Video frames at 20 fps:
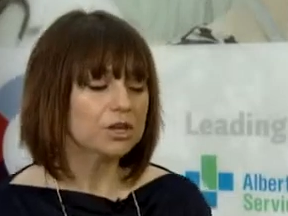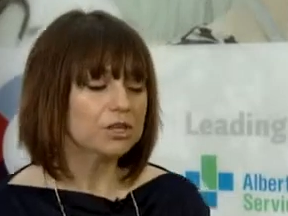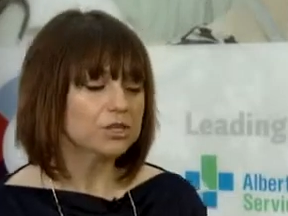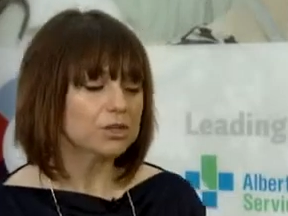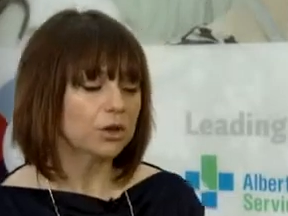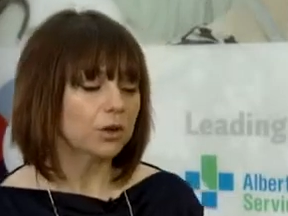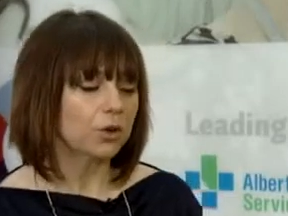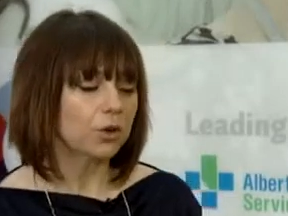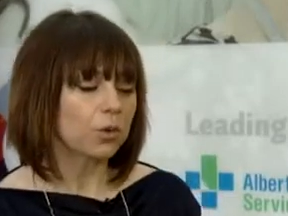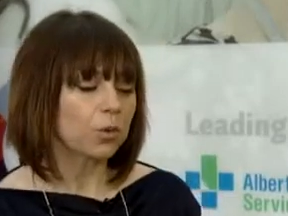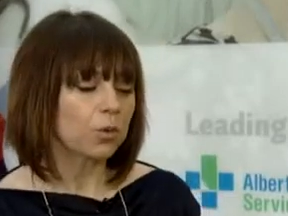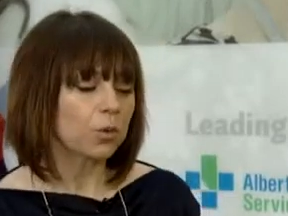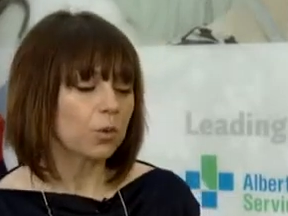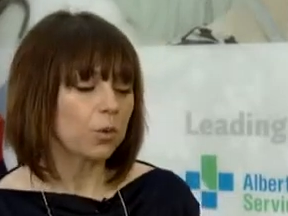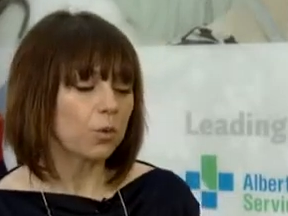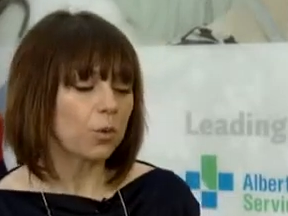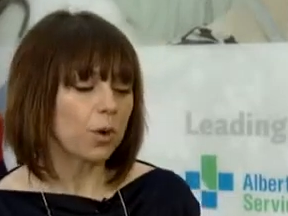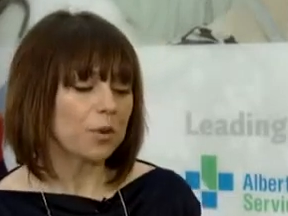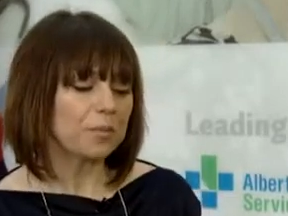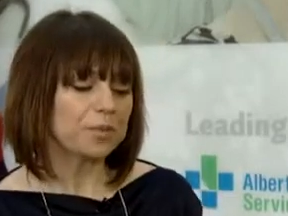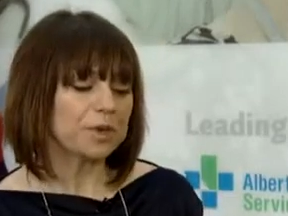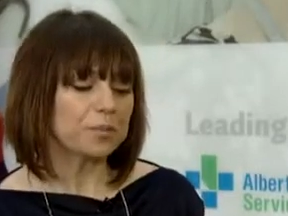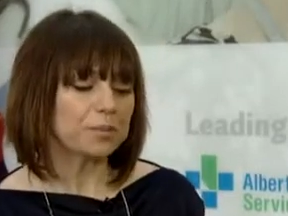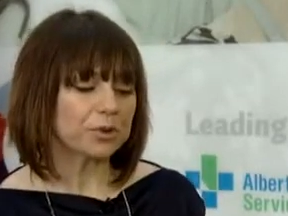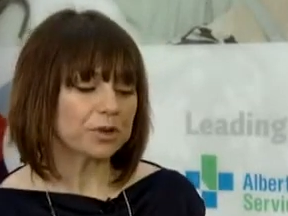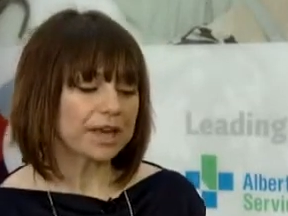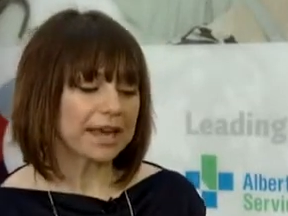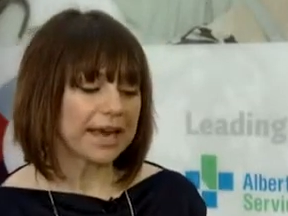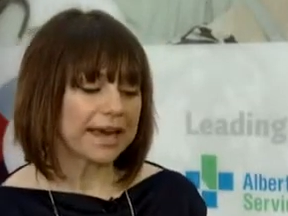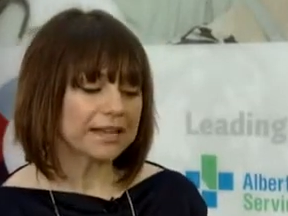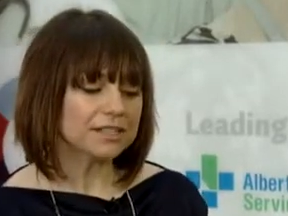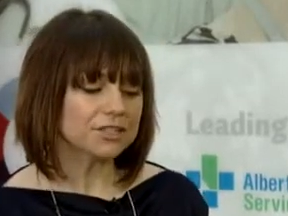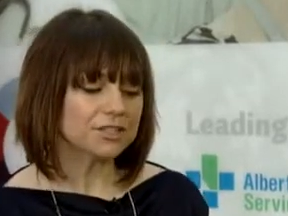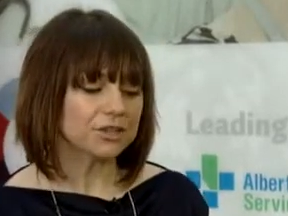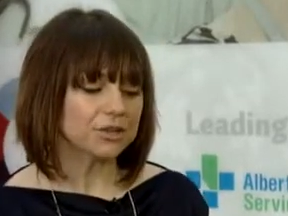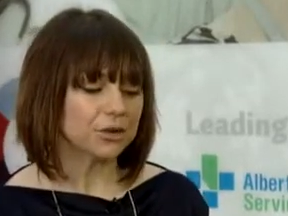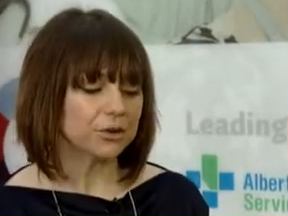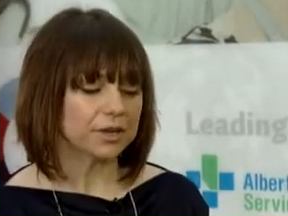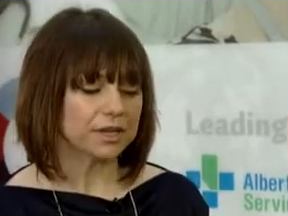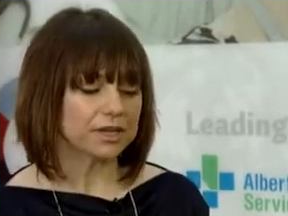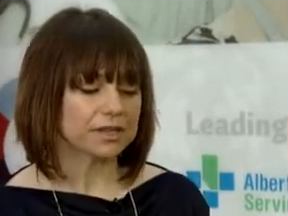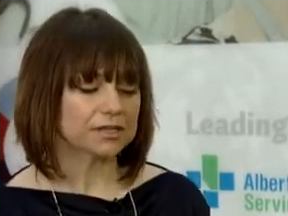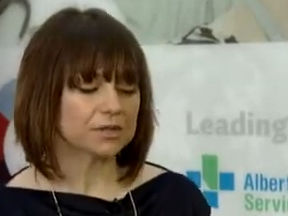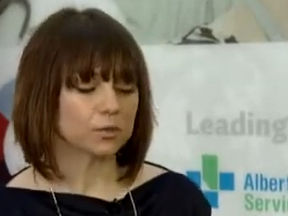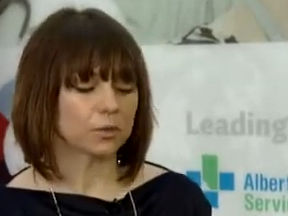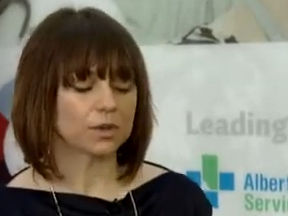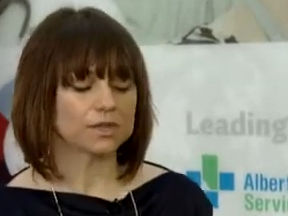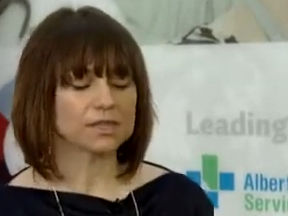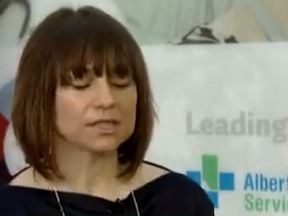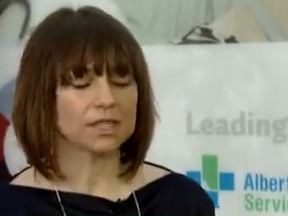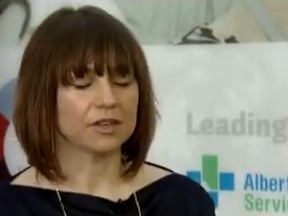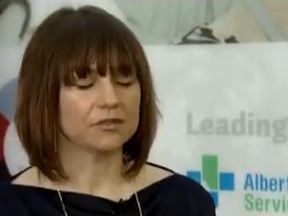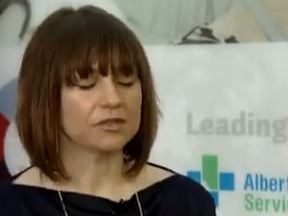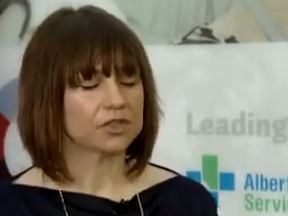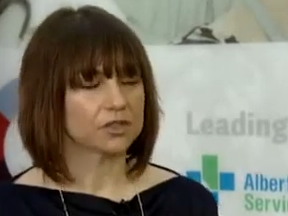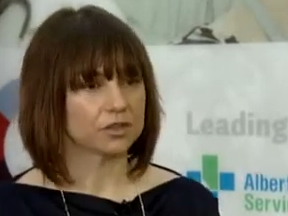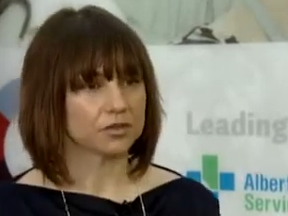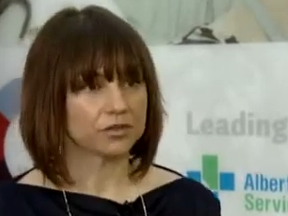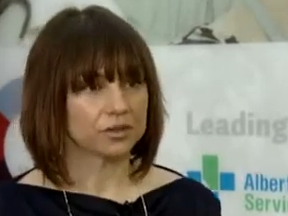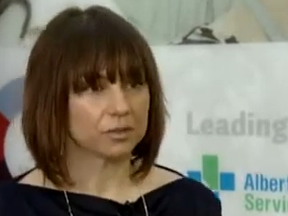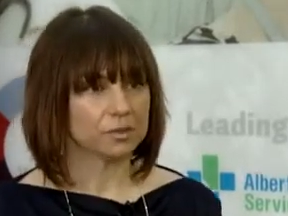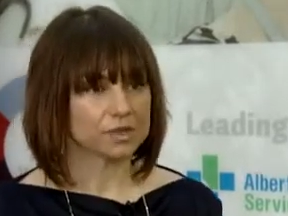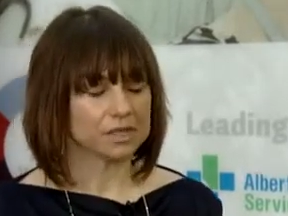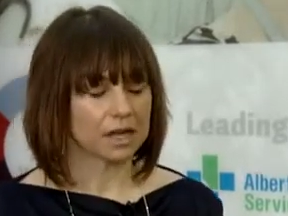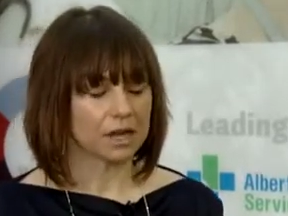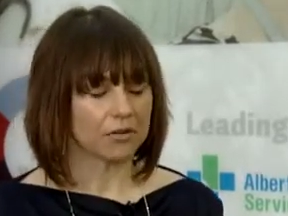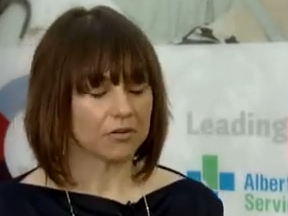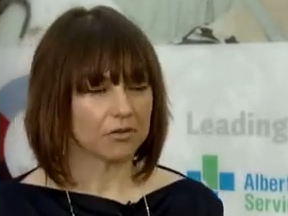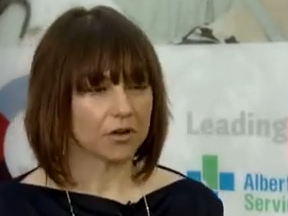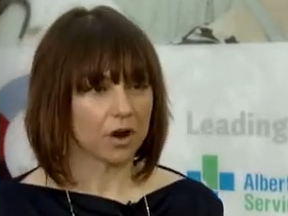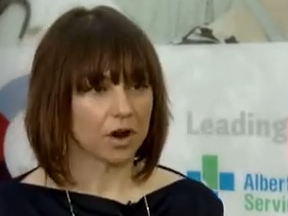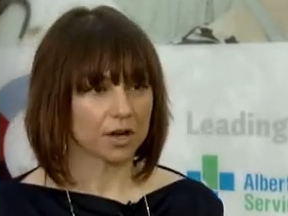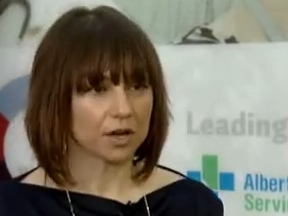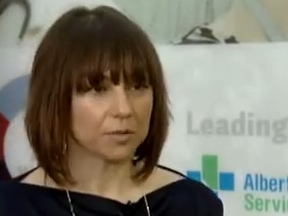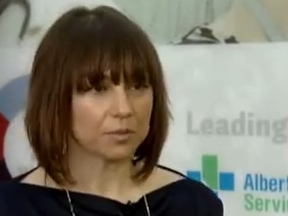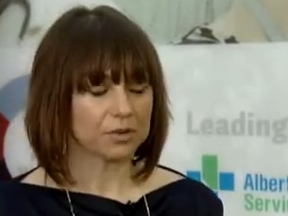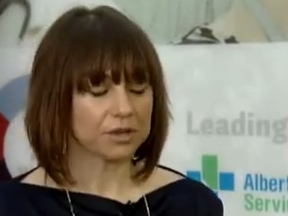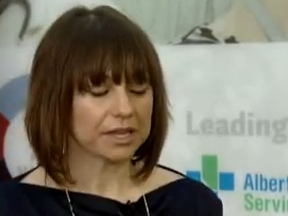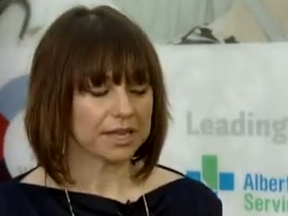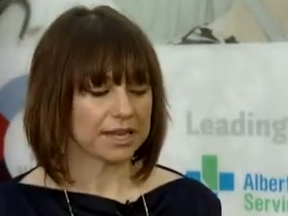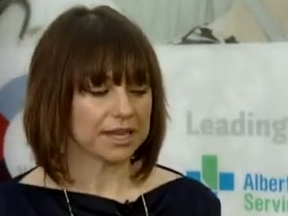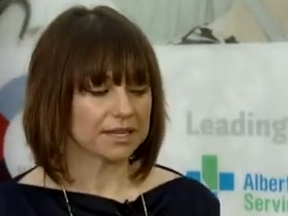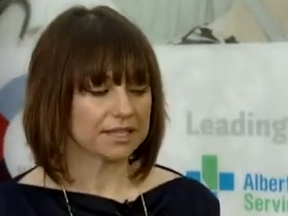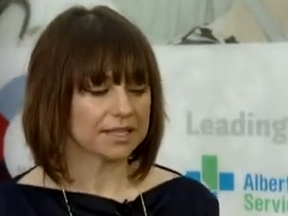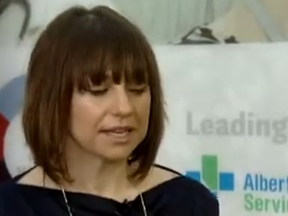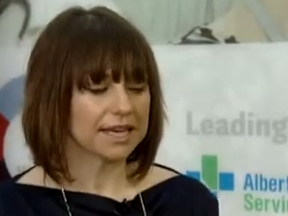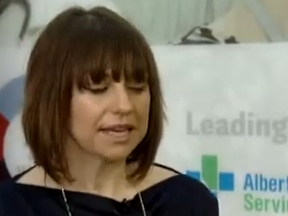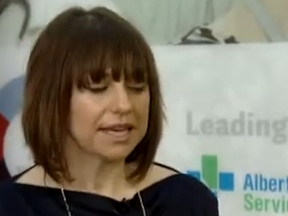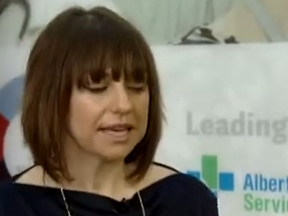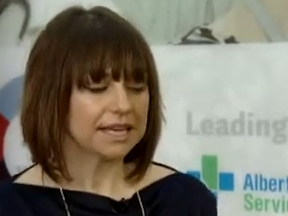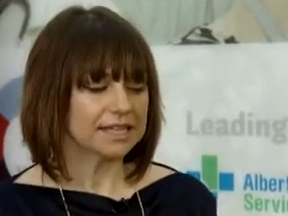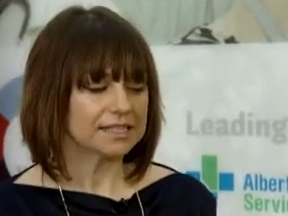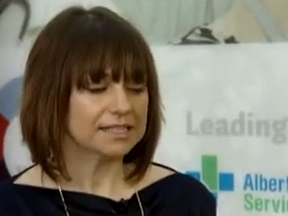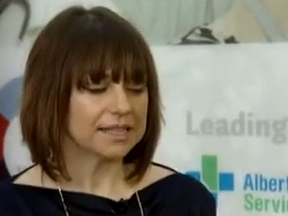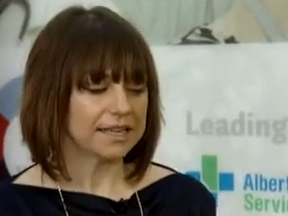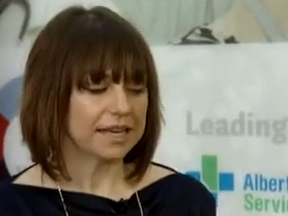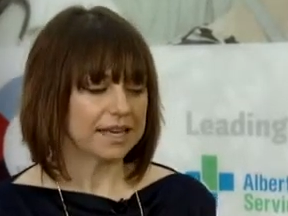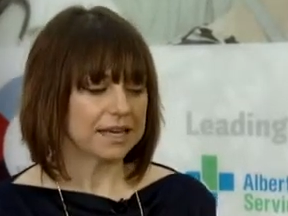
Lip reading: So what people can do is, once they've served themselves on a plate, is